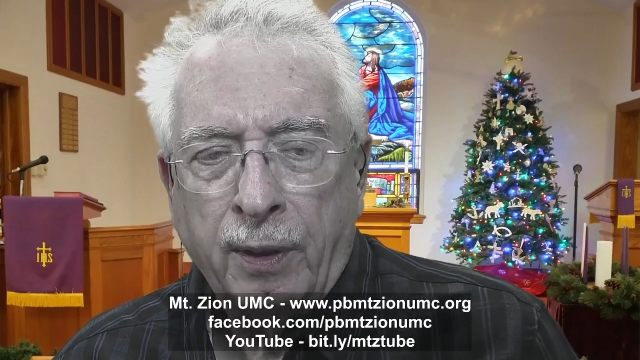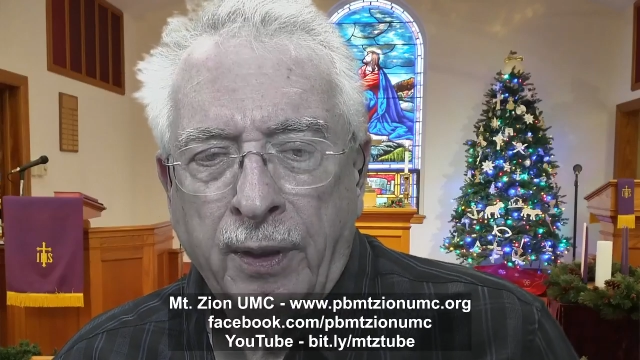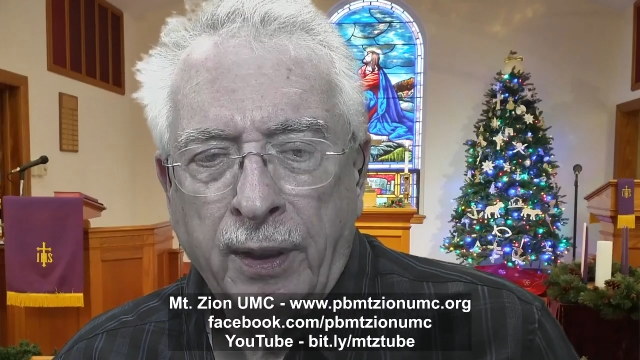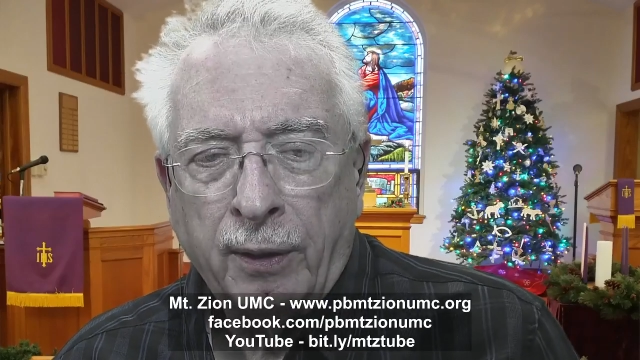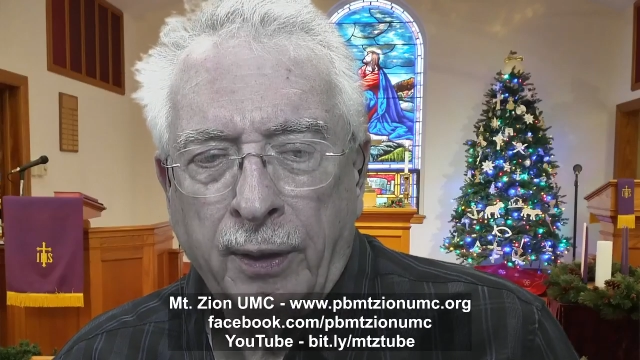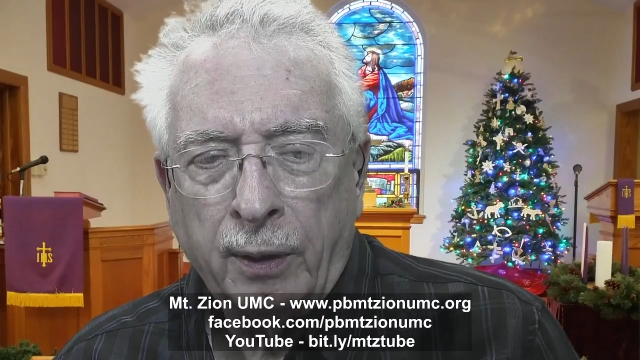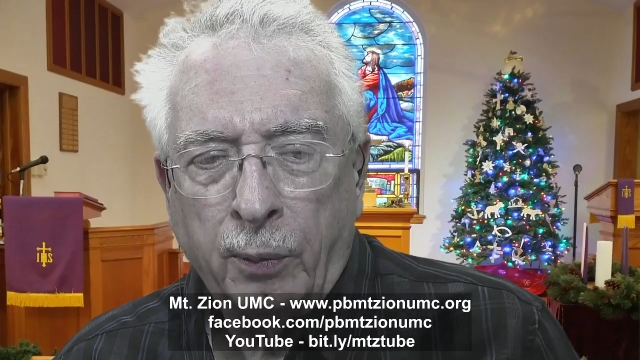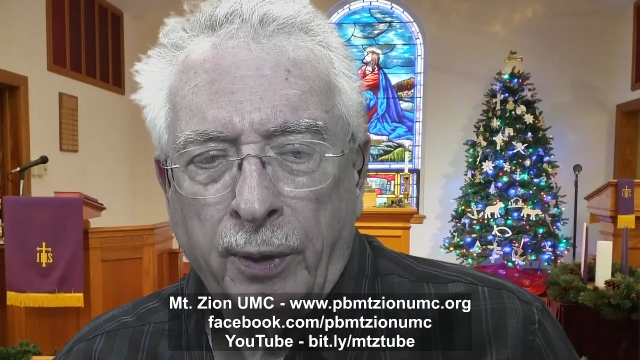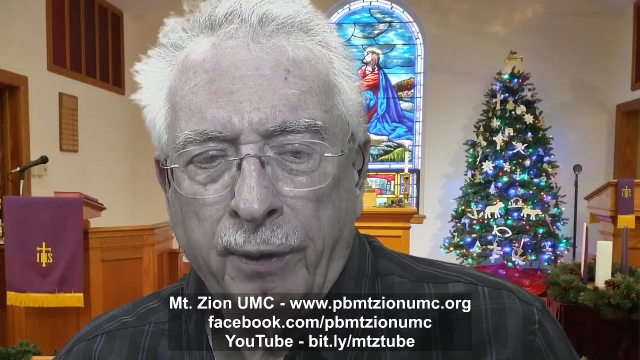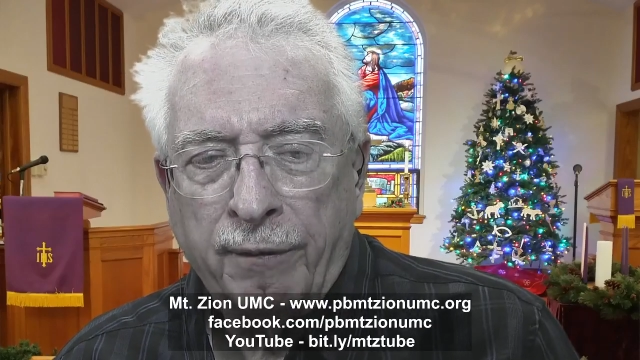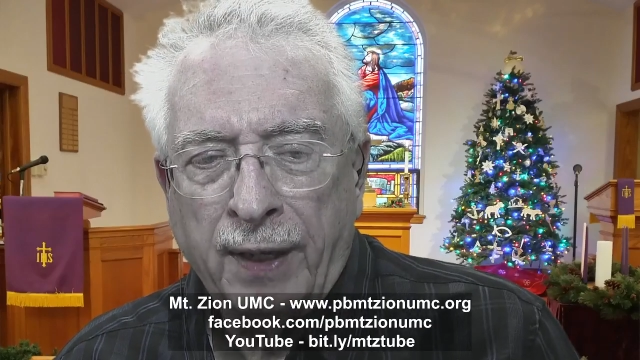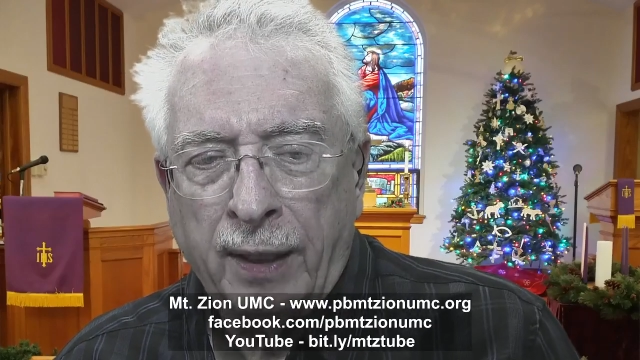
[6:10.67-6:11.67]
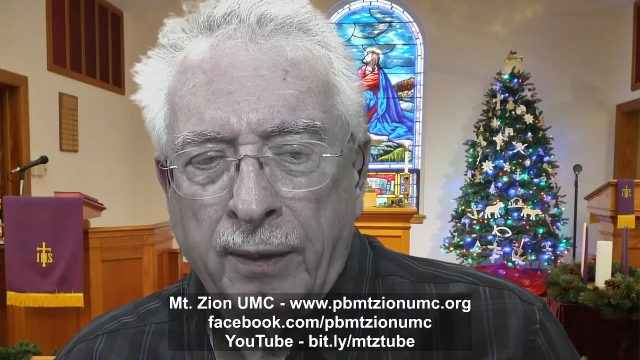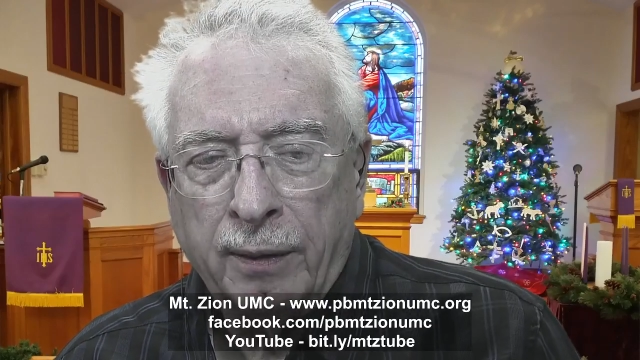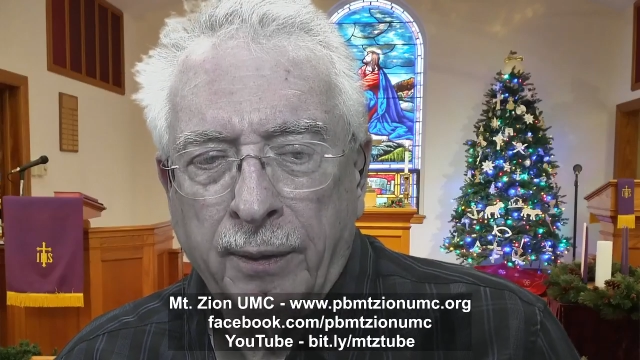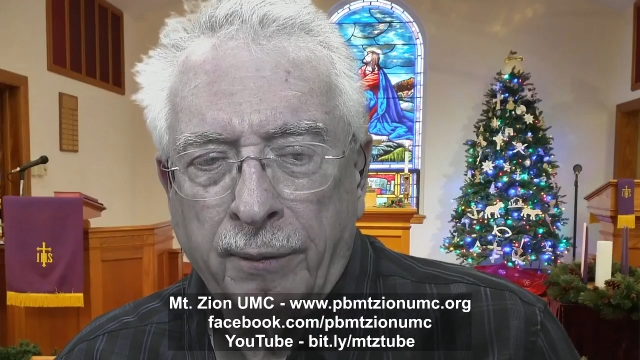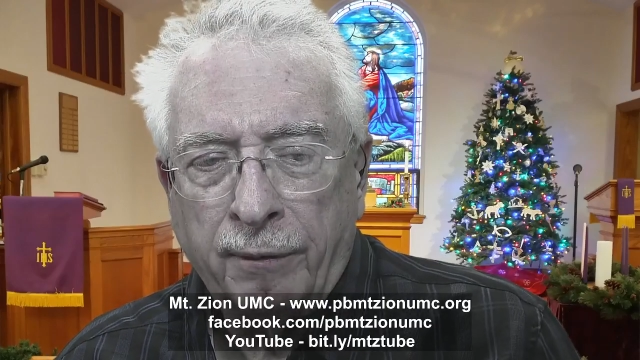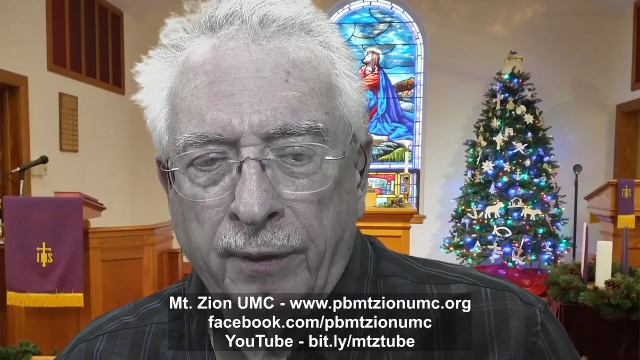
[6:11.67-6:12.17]
dealing with the
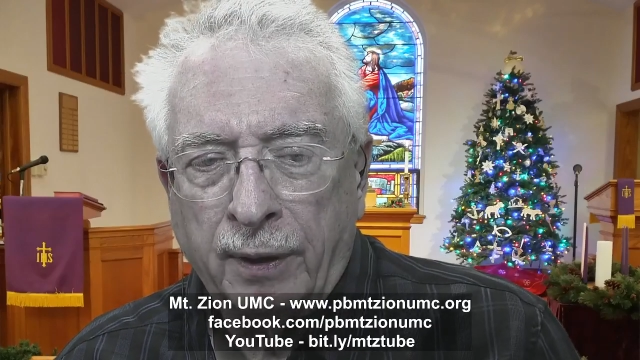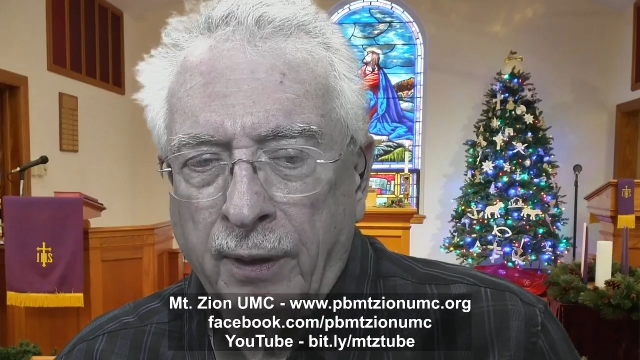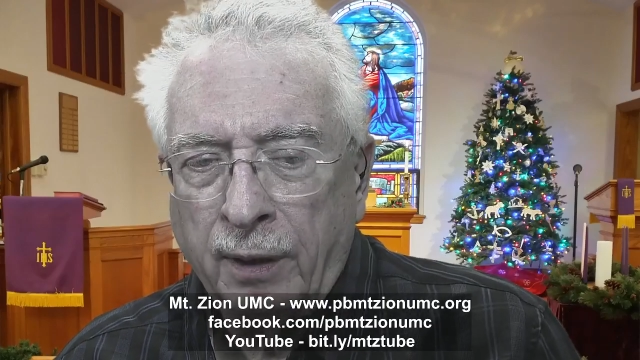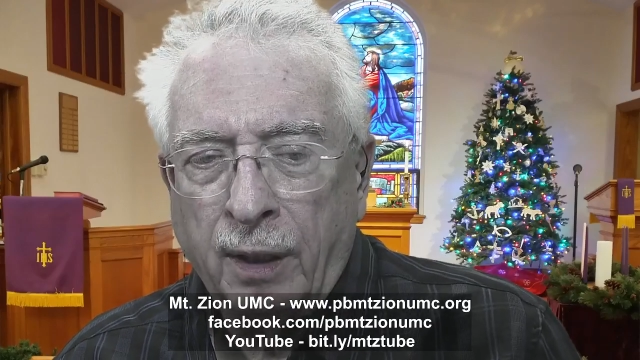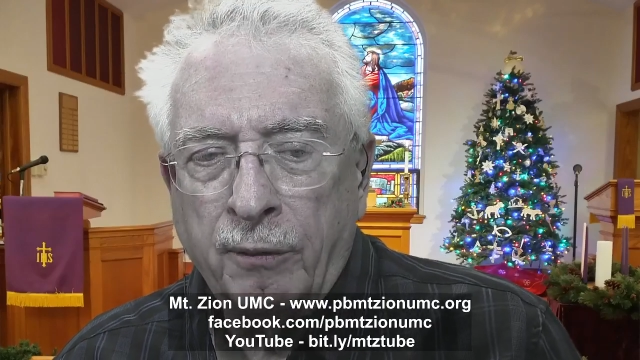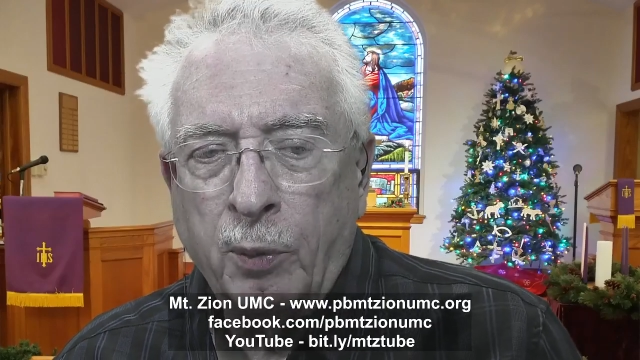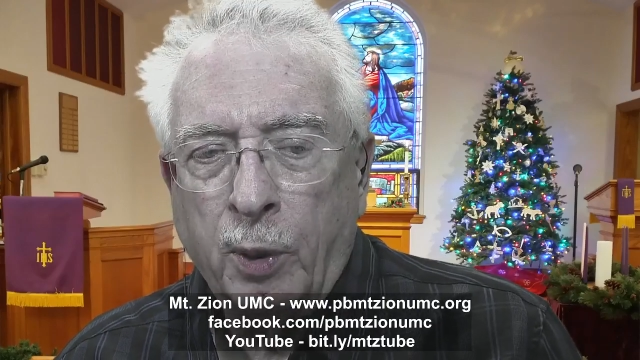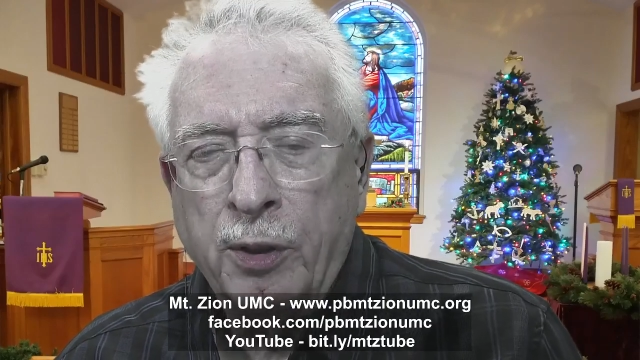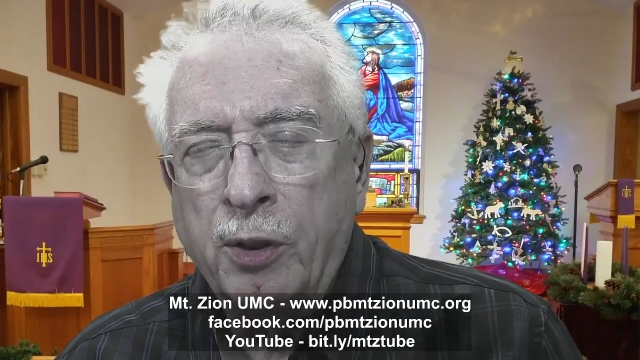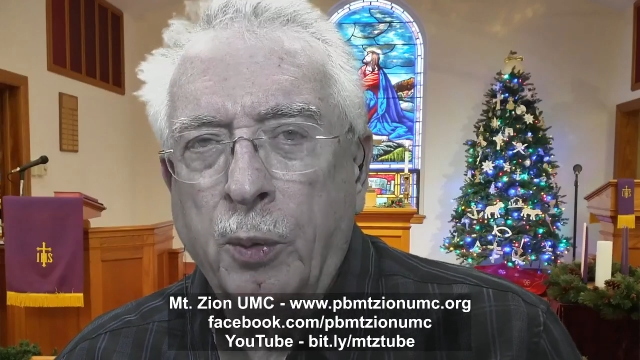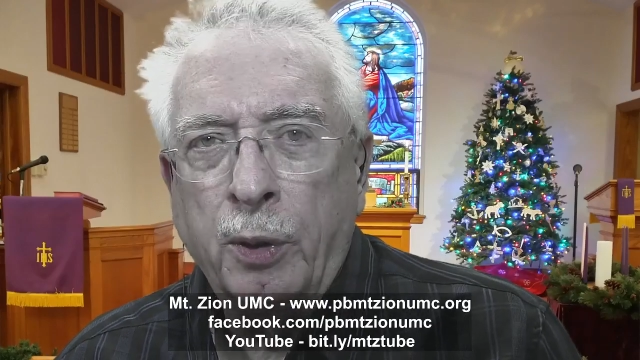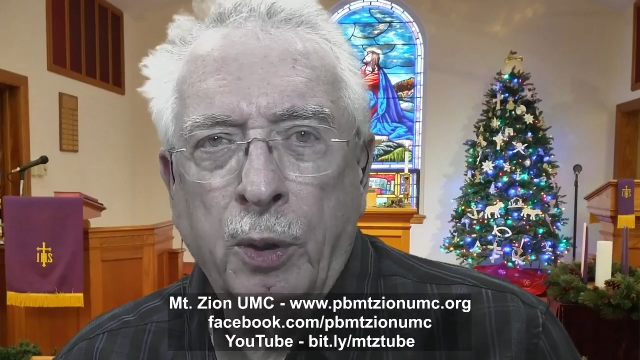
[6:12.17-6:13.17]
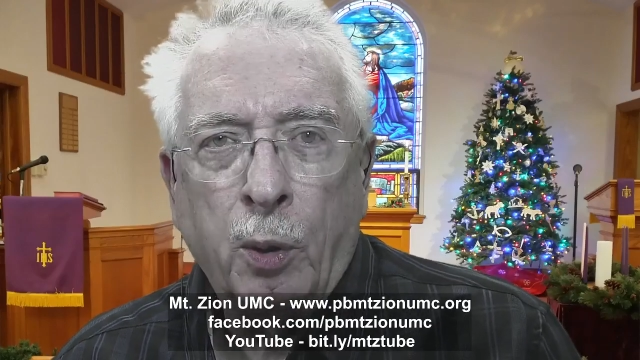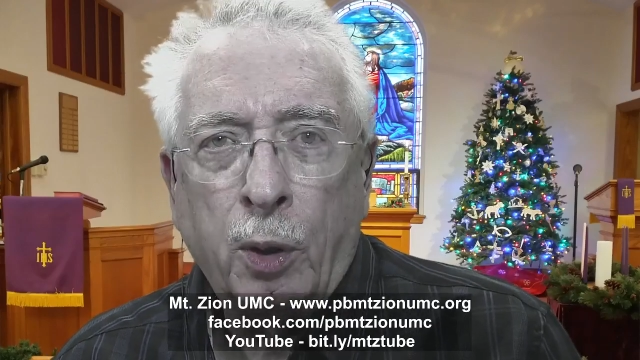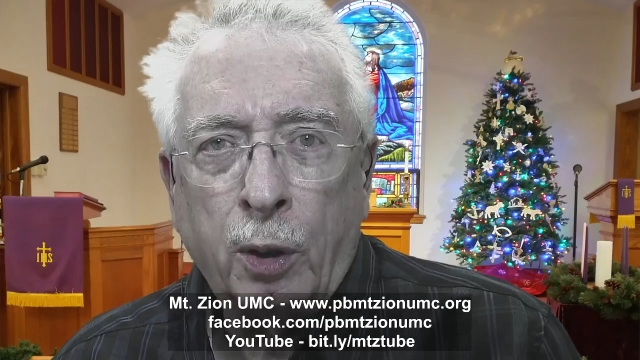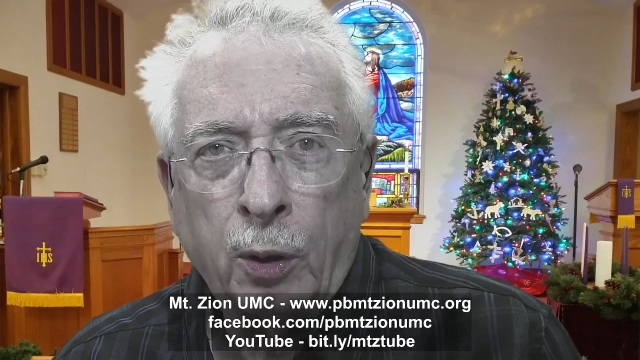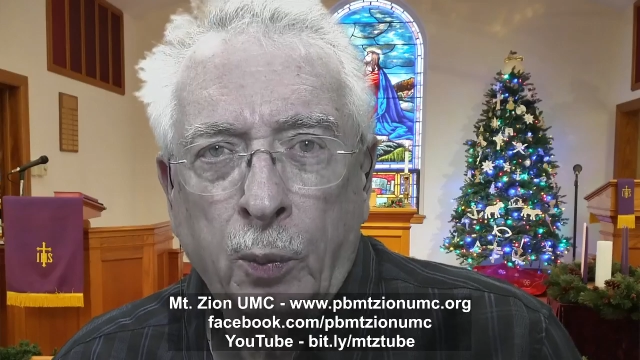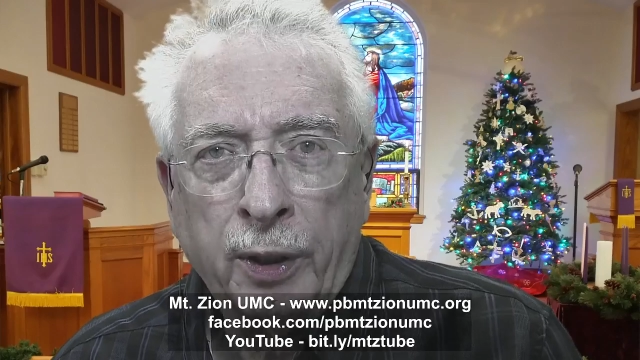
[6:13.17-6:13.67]
fact of loved ones who are no
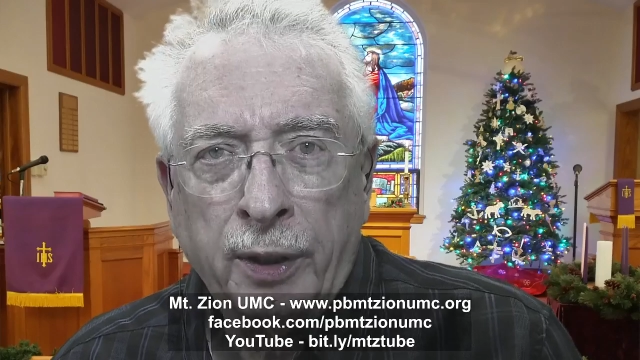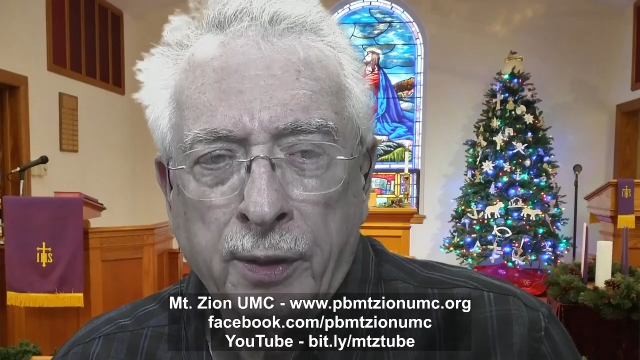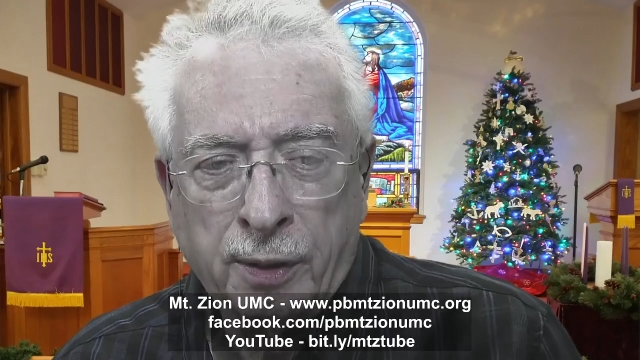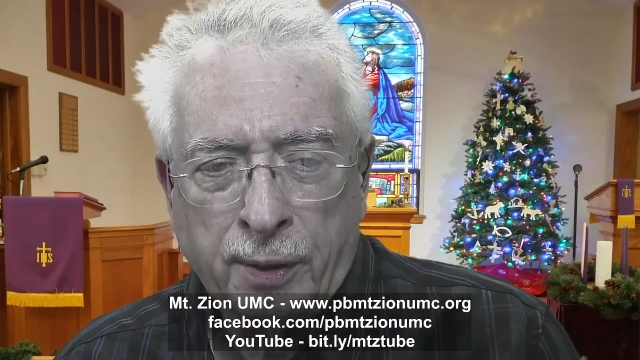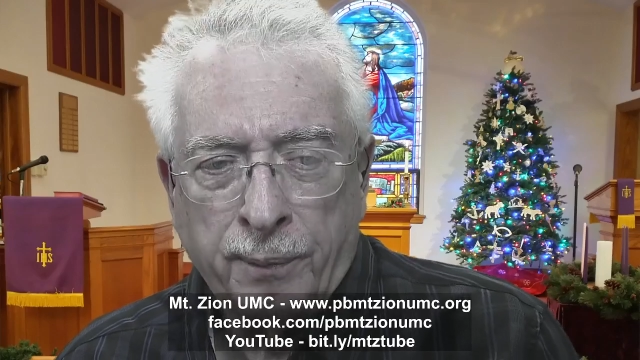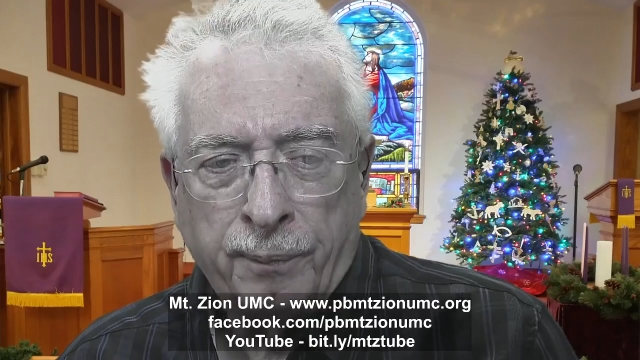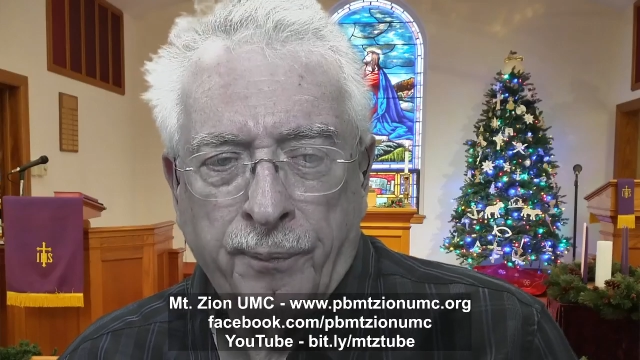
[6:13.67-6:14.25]
longer with us.